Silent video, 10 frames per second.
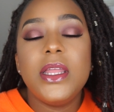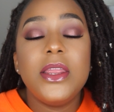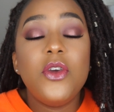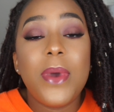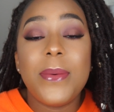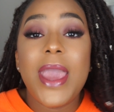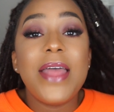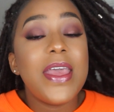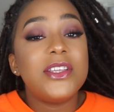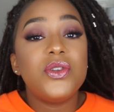
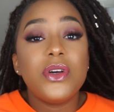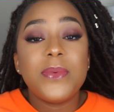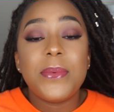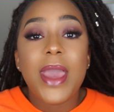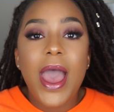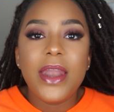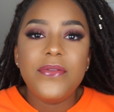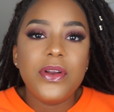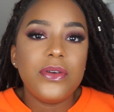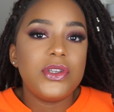the stores may be out
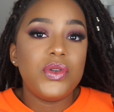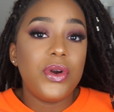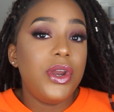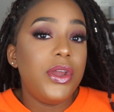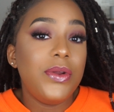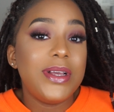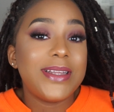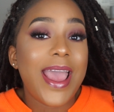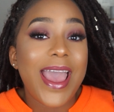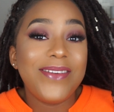of it, or the store near you
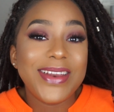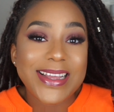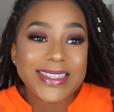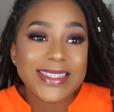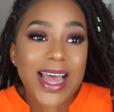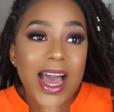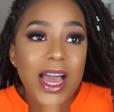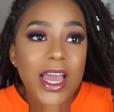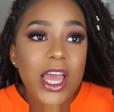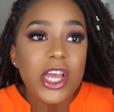doesn't have it in
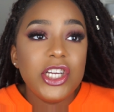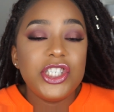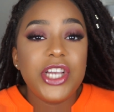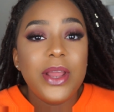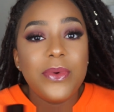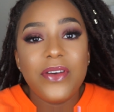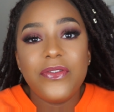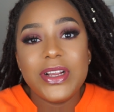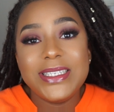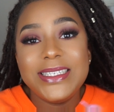stock. Shade
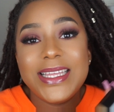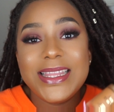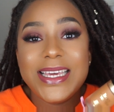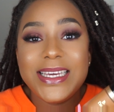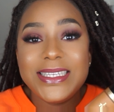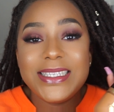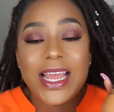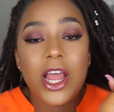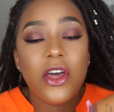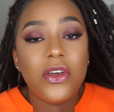reference to this
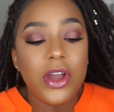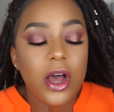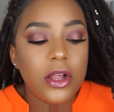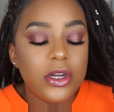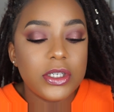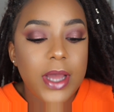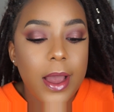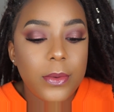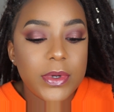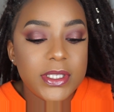and other colors,
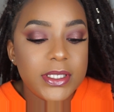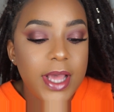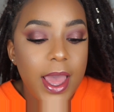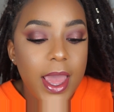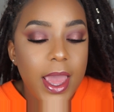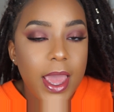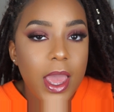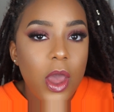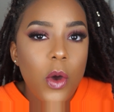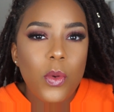I would
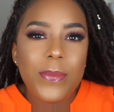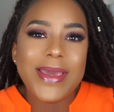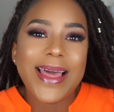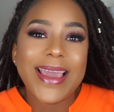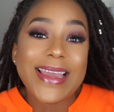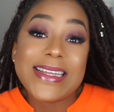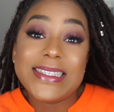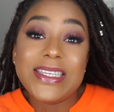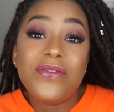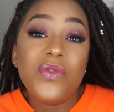say would be like an
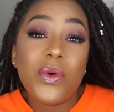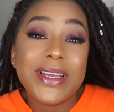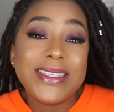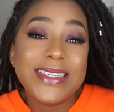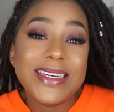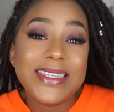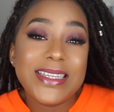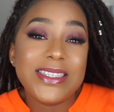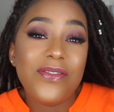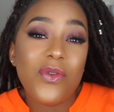NC46,
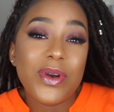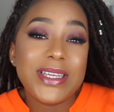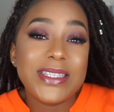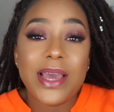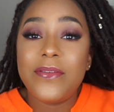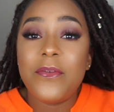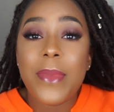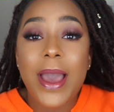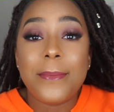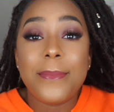NC47
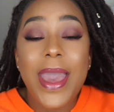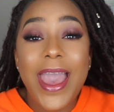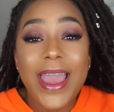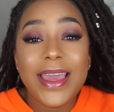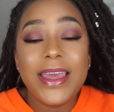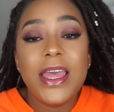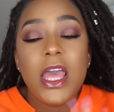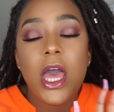by MAC,